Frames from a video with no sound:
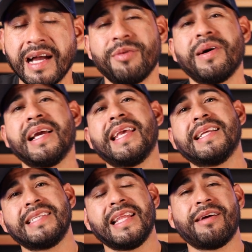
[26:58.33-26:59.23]
well, I
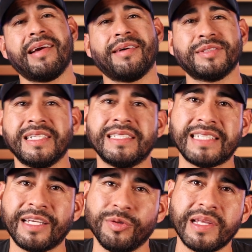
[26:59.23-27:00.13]
can't say that right. I was going to
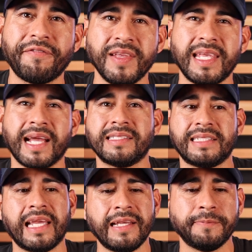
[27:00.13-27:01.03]
say, you definitely can't
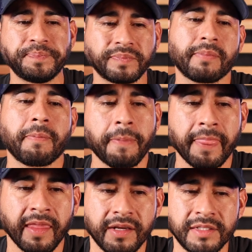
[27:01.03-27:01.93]
say
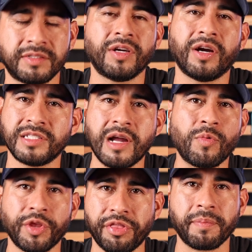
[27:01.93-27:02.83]
a cigar is not
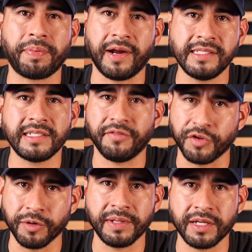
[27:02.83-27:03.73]
worth the price if
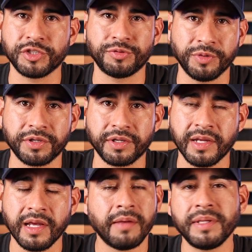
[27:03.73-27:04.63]
you're a beginner smoker
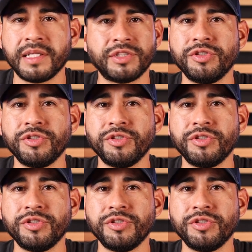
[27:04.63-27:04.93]
because